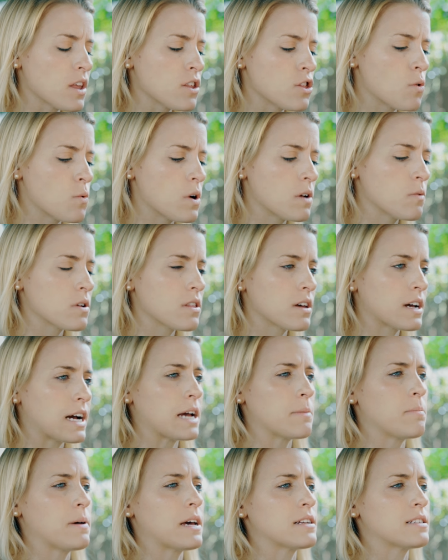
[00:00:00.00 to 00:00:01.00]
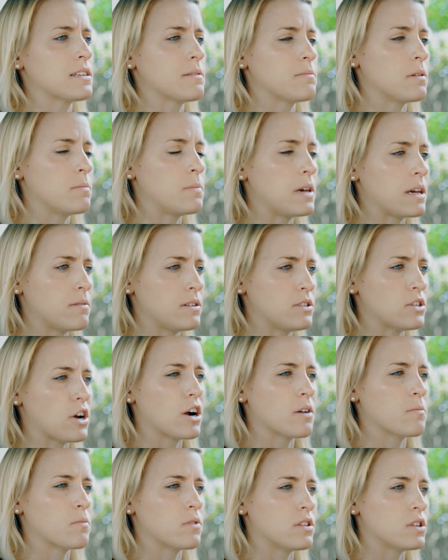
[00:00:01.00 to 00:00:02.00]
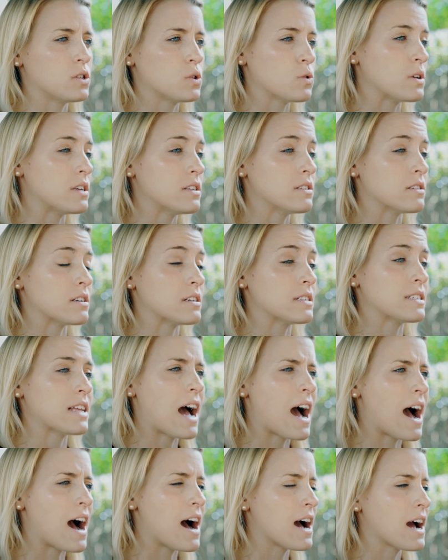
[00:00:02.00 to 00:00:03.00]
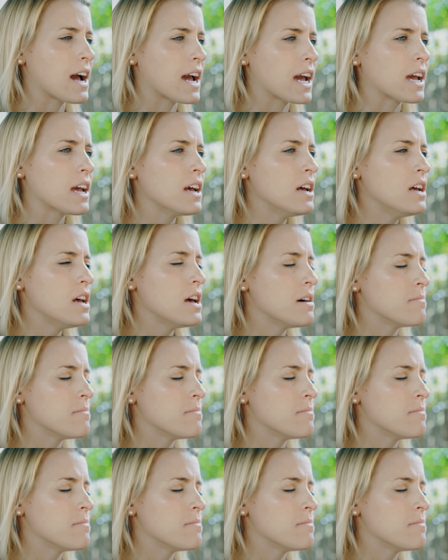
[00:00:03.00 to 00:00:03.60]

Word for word: the one where the guy picks up the baby's arm with the tweezers, I,